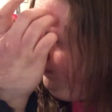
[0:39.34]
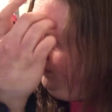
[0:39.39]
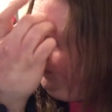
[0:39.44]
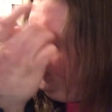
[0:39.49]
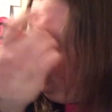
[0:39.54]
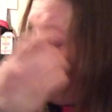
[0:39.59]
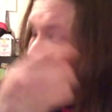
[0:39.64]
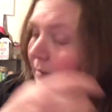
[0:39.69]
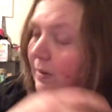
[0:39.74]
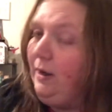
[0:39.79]

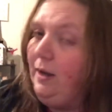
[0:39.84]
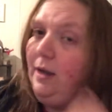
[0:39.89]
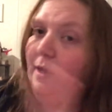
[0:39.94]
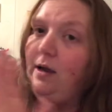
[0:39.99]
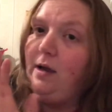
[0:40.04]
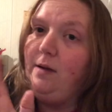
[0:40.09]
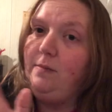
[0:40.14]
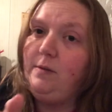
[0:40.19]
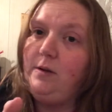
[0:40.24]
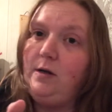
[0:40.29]
anyway,
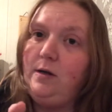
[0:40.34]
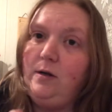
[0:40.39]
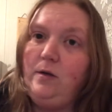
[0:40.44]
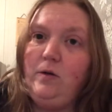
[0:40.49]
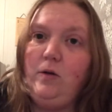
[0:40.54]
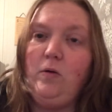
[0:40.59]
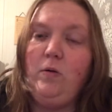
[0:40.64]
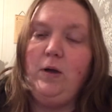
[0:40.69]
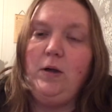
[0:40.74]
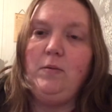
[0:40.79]
I'm gonna do
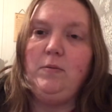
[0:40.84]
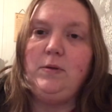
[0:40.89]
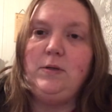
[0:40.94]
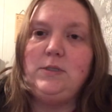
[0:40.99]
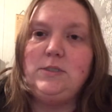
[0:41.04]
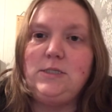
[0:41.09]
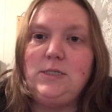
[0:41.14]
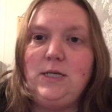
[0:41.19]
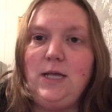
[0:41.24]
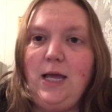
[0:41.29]
a quick
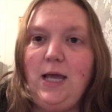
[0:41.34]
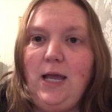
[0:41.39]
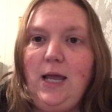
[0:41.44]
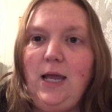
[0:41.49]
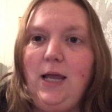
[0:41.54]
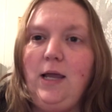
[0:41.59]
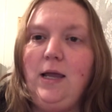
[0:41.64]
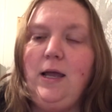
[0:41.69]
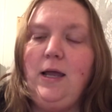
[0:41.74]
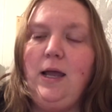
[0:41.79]
one
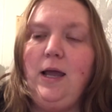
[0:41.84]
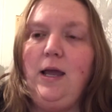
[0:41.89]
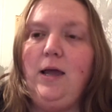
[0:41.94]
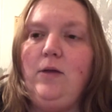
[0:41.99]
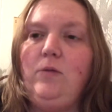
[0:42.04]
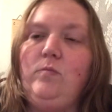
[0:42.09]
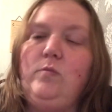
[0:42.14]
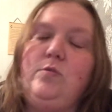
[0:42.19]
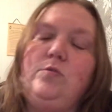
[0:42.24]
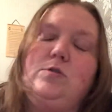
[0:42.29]
today,
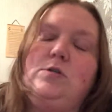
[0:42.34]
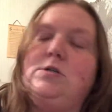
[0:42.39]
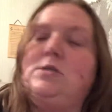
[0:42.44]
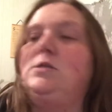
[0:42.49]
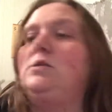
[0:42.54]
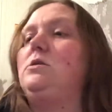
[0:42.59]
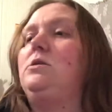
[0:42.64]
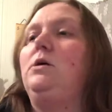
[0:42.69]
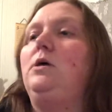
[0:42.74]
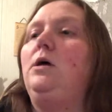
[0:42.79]
and we'll
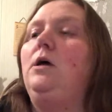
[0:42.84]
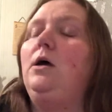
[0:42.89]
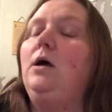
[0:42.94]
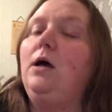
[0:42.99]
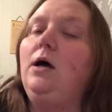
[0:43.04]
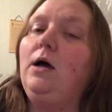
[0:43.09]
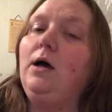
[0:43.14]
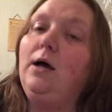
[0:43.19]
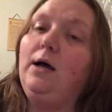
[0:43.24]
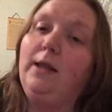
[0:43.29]
just,
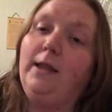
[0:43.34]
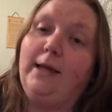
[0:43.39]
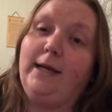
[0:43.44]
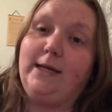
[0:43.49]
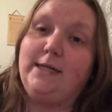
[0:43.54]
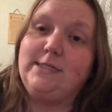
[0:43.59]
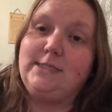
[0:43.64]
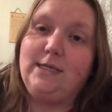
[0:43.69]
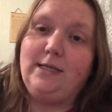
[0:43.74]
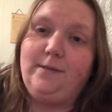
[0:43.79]
like
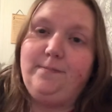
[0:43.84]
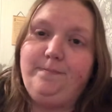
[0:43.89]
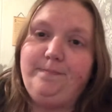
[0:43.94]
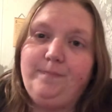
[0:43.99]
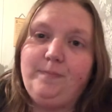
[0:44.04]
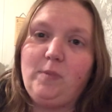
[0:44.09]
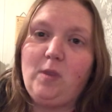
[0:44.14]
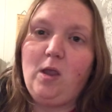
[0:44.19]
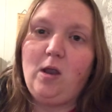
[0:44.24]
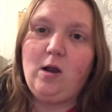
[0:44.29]
I said,
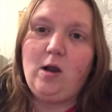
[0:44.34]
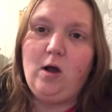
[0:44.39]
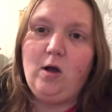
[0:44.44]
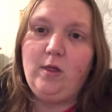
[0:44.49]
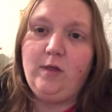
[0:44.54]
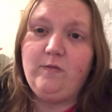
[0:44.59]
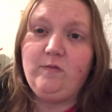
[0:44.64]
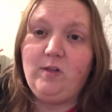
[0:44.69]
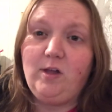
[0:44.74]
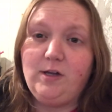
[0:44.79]

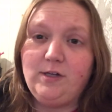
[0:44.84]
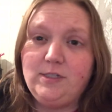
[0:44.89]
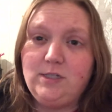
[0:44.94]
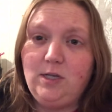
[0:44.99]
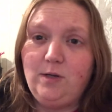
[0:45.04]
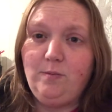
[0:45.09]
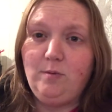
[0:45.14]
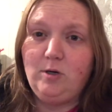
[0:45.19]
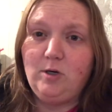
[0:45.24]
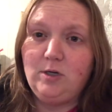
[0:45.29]
call it
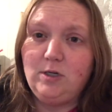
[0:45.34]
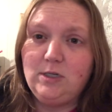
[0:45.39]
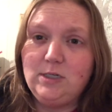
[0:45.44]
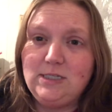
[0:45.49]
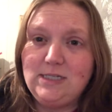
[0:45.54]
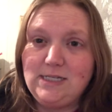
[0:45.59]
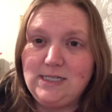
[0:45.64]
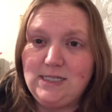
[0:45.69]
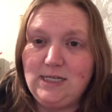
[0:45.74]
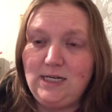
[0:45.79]
Vlogtober
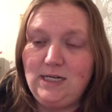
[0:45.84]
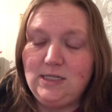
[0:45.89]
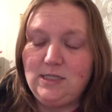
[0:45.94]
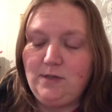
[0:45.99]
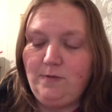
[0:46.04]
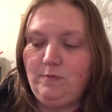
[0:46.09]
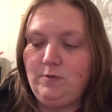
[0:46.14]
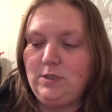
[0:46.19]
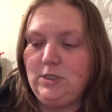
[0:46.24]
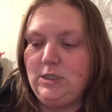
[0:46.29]
16 and
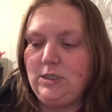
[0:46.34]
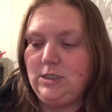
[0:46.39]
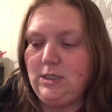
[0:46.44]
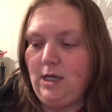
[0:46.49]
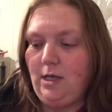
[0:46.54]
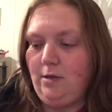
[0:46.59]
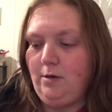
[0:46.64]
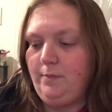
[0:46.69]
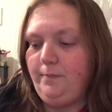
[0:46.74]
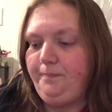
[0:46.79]
17
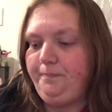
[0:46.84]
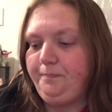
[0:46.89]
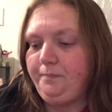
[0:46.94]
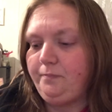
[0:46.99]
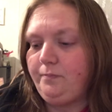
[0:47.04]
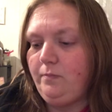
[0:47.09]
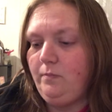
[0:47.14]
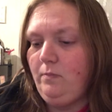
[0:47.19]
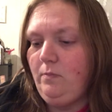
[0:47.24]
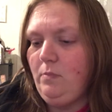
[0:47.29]
together.
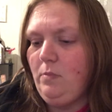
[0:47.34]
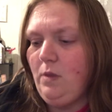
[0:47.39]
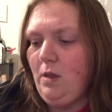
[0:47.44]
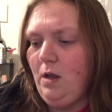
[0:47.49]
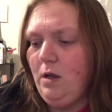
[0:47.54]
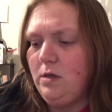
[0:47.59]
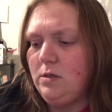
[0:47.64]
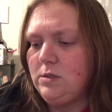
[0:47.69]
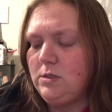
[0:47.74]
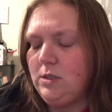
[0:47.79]

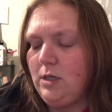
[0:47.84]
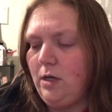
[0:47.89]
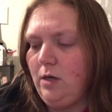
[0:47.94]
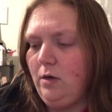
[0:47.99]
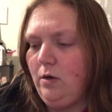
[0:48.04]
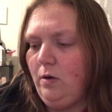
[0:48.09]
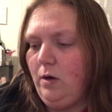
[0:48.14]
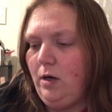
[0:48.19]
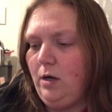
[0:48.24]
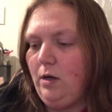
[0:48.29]

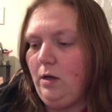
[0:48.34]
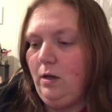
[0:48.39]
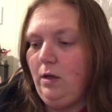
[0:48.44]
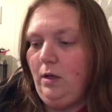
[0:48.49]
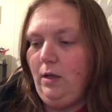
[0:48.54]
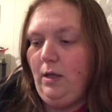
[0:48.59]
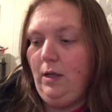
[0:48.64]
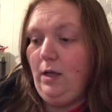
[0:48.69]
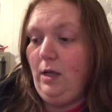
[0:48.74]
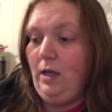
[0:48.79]
So
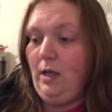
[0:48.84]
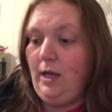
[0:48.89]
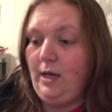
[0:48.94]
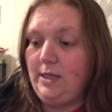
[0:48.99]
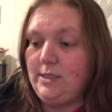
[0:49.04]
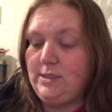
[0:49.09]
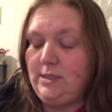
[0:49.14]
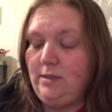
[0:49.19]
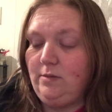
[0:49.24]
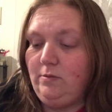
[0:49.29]

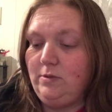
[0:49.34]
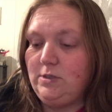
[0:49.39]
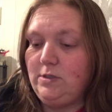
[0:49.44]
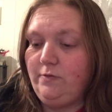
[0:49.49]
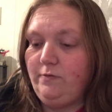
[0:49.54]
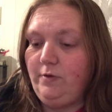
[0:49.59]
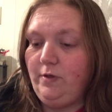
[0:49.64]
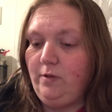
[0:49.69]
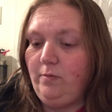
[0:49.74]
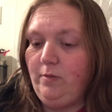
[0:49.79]
like I said,
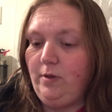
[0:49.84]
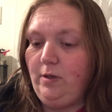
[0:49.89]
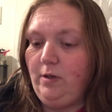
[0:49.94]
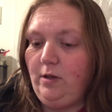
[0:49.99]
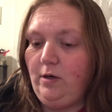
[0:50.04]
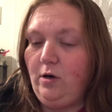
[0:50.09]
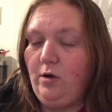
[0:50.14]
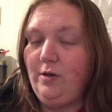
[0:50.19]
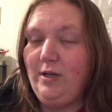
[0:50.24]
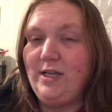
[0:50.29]
wasn't feeling well
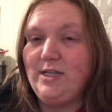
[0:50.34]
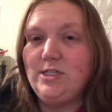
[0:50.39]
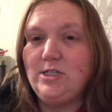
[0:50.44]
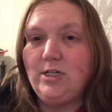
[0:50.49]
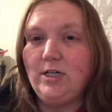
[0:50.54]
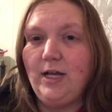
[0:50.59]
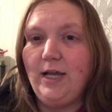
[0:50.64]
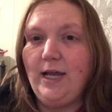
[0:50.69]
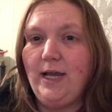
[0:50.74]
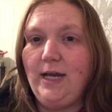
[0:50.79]
at all
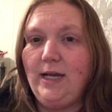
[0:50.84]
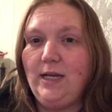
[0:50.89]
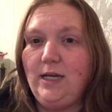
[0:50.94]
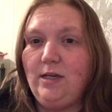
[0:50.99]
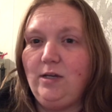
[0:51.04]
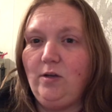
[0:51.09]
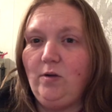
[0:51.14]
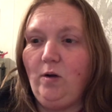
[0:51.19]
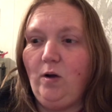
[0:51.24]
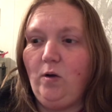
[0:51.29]
yesterday,
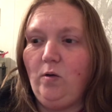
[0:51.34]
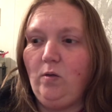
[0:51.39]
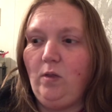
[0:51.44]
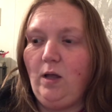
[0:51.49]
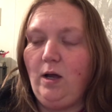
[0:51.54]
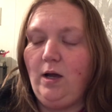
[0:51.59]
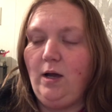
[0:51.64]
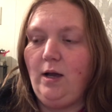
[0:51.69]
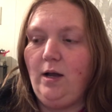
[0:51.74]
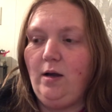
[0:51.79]
didn't do a whole
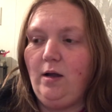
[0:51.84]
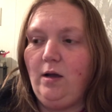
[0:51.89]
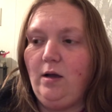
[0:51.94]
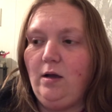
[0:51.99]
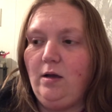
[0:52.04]
lot.